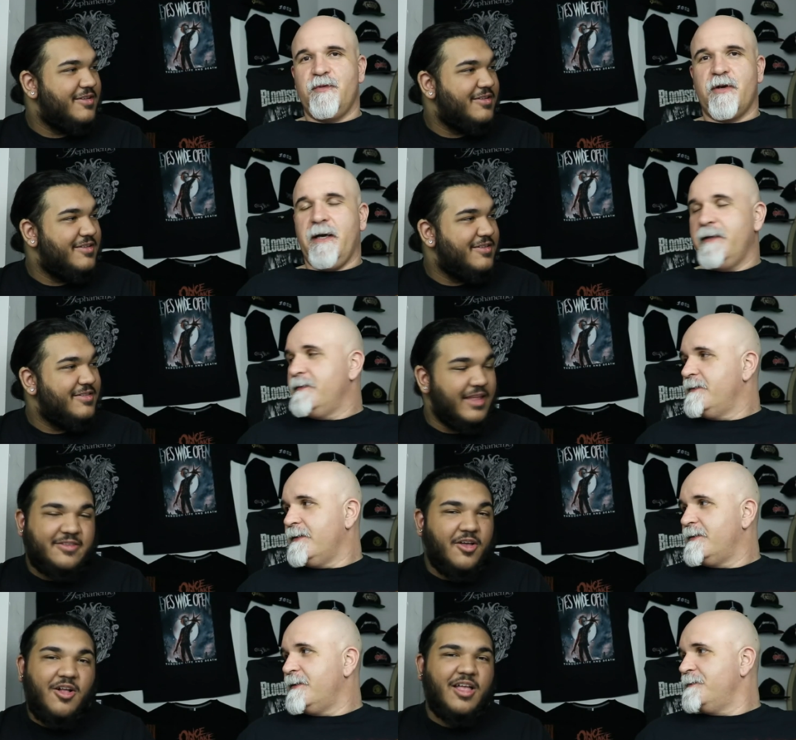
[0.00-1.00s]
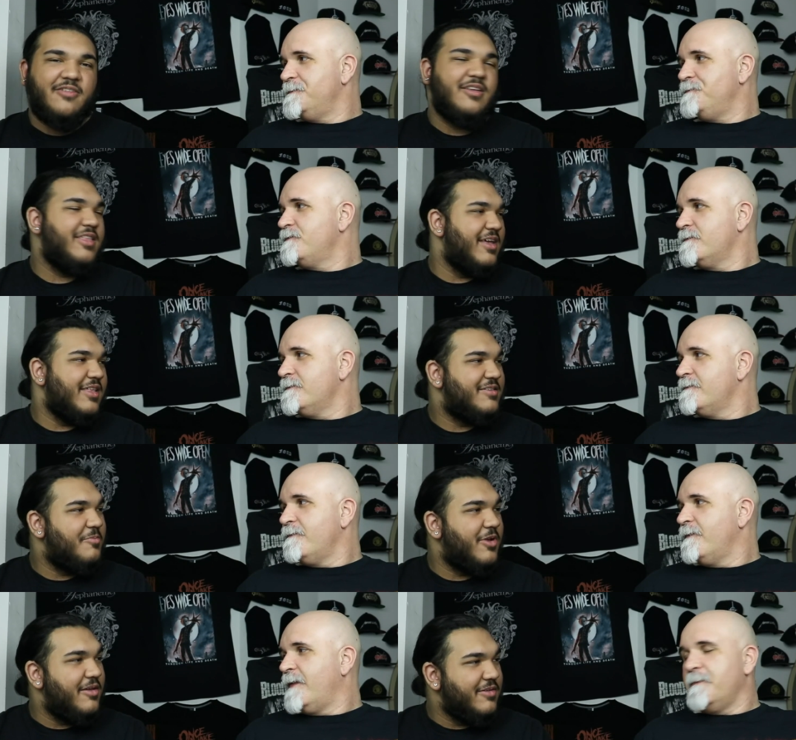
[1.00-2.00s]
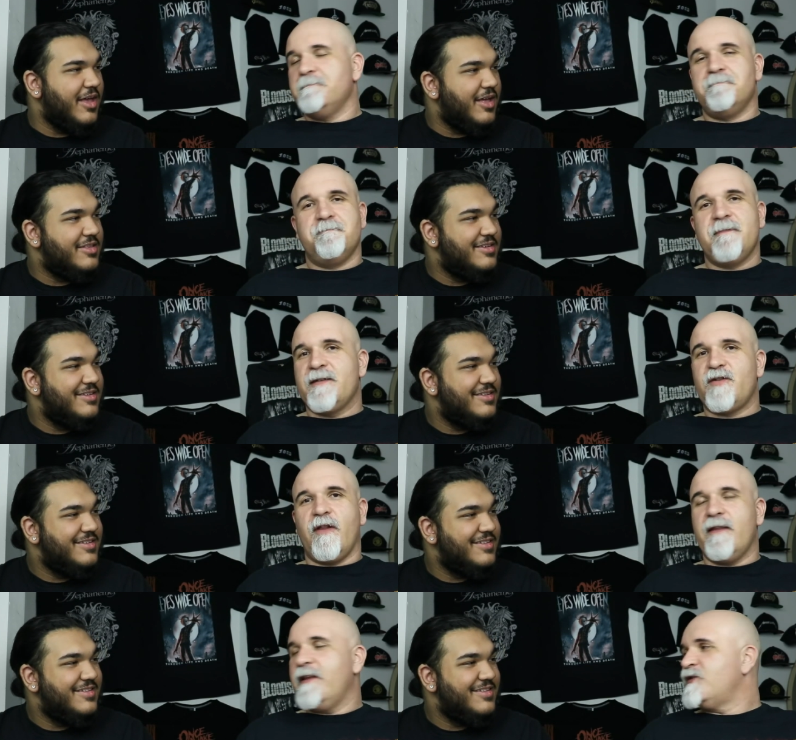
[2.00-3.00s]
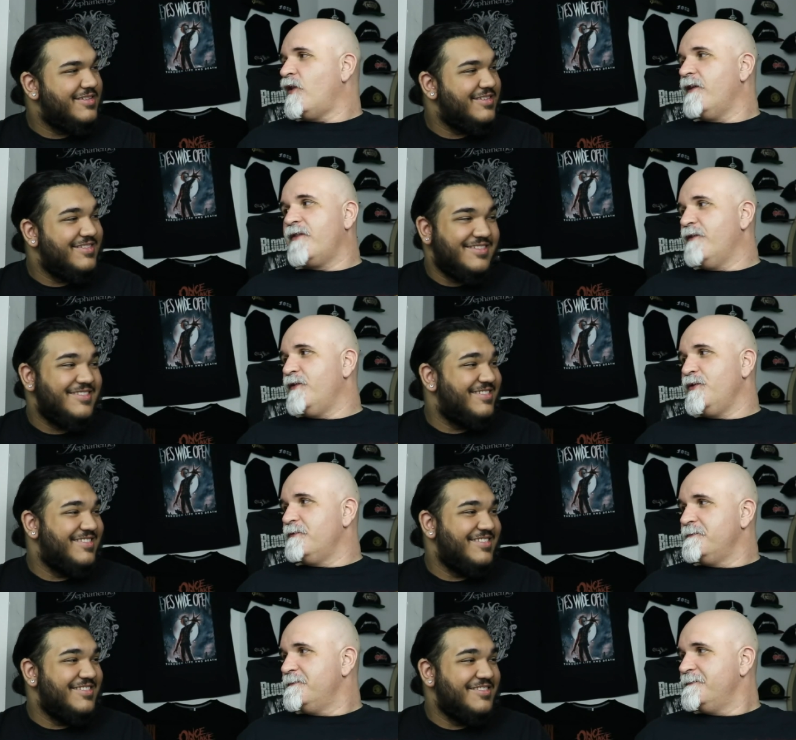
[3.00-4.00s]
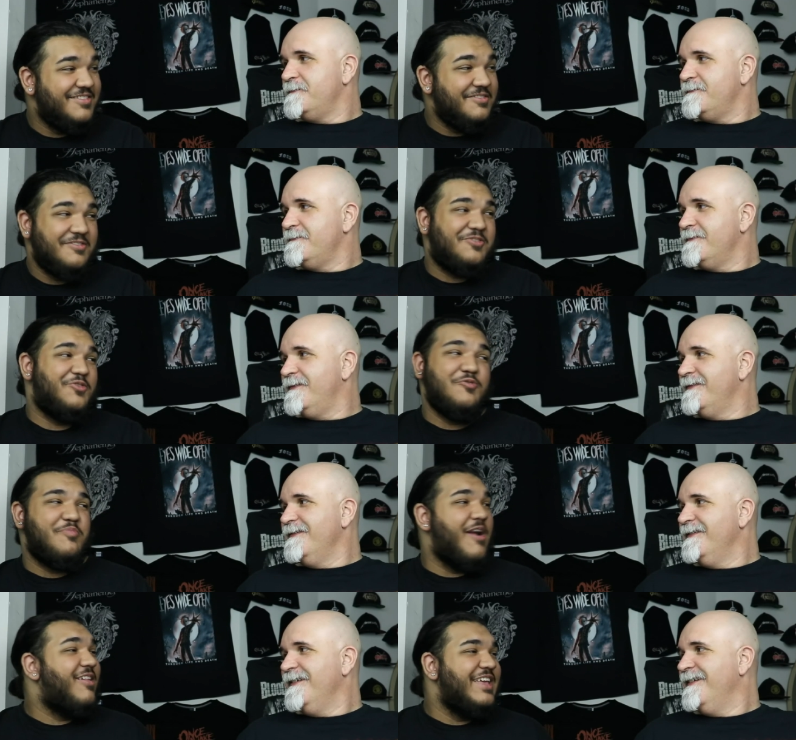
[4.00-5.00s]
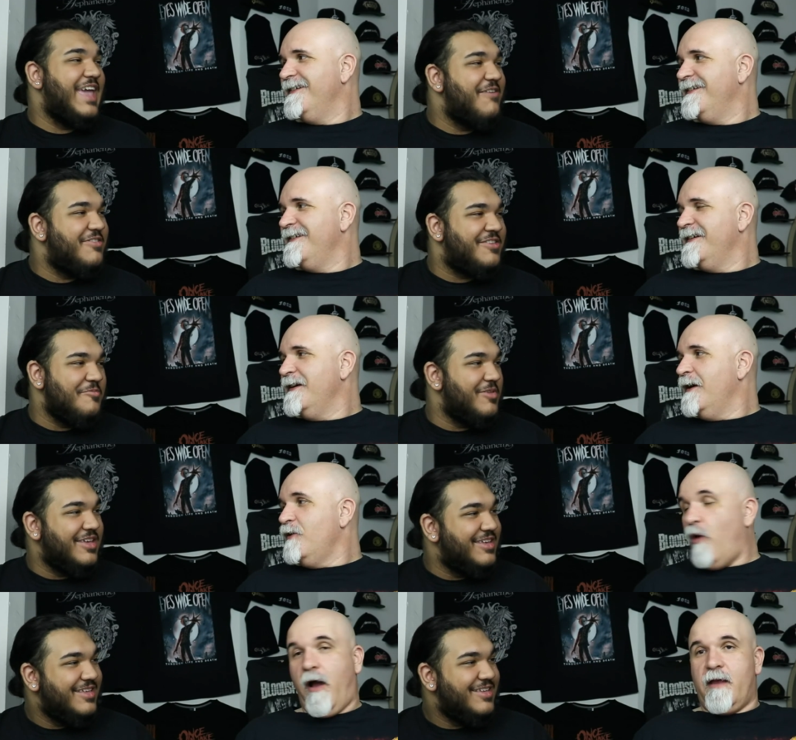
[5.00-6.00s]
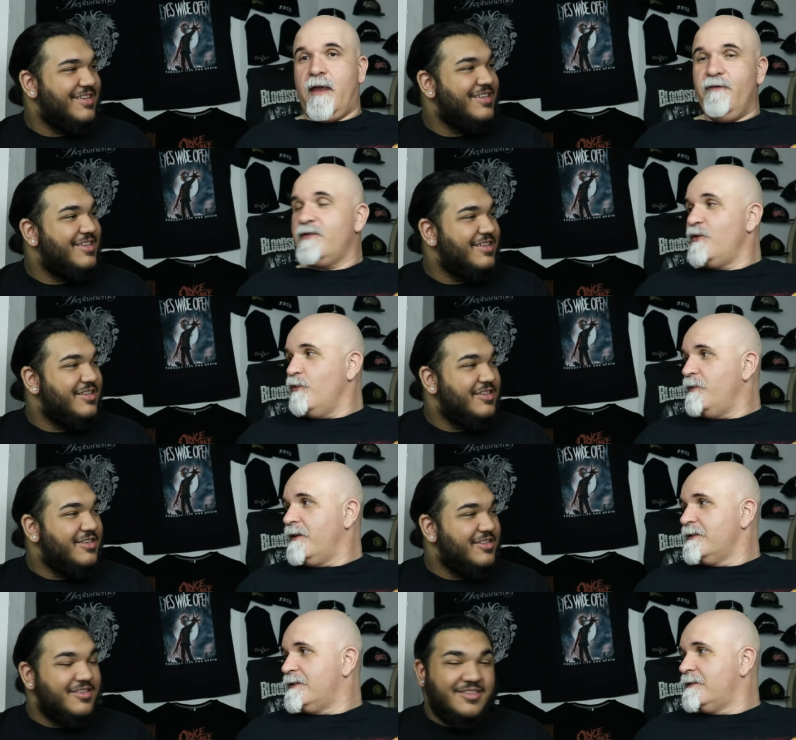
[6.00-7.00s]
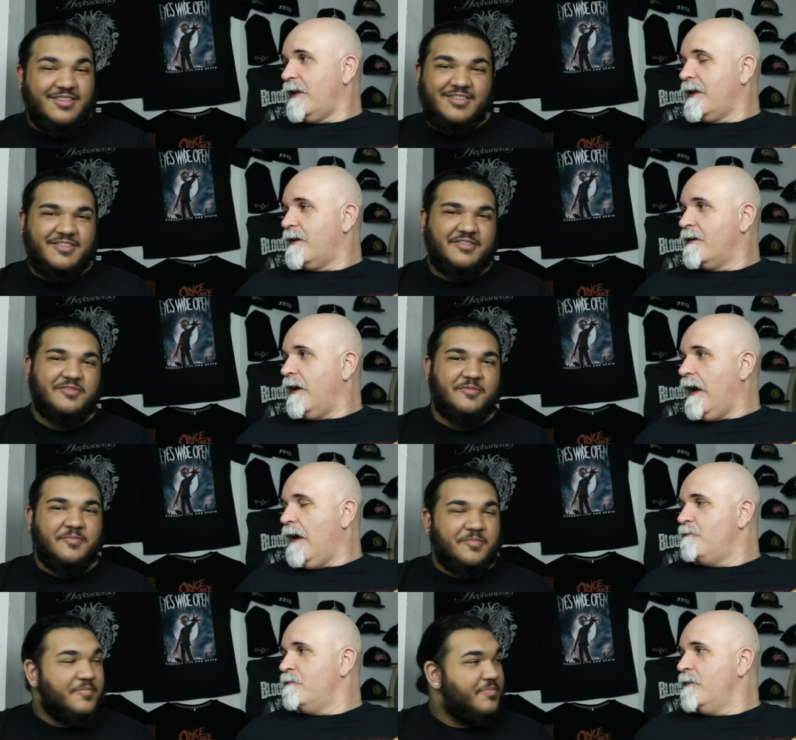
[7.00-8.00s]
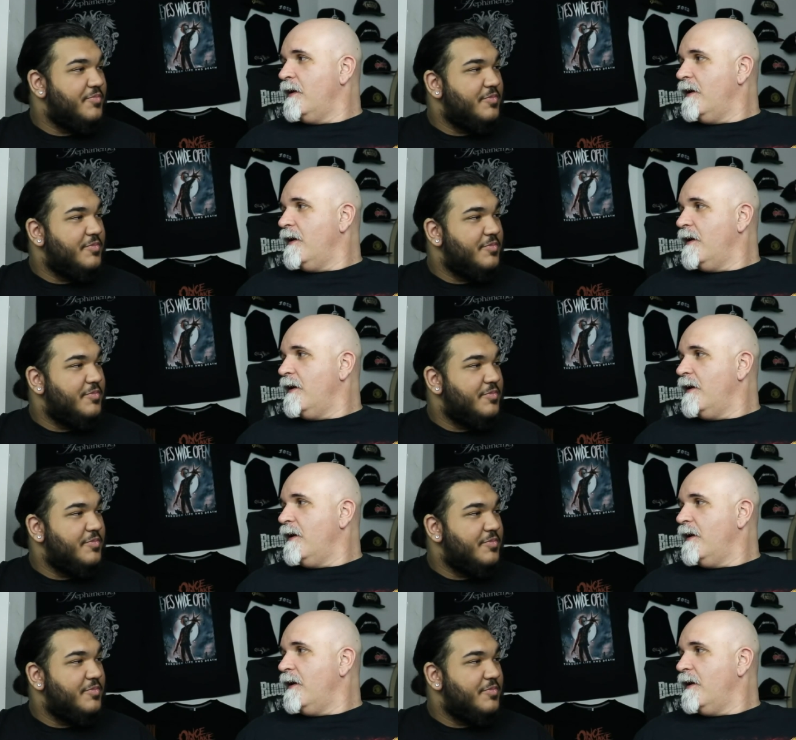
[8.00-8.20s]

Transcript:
Speaker 1: Your height. That's, that's all i I. Yeah, that's what I've got.
Speaker 2: That's all. That's all I've given you. You barely
Speaker 1: gave it to me. No,
Speaker 2: I give it to you because like I, I'm.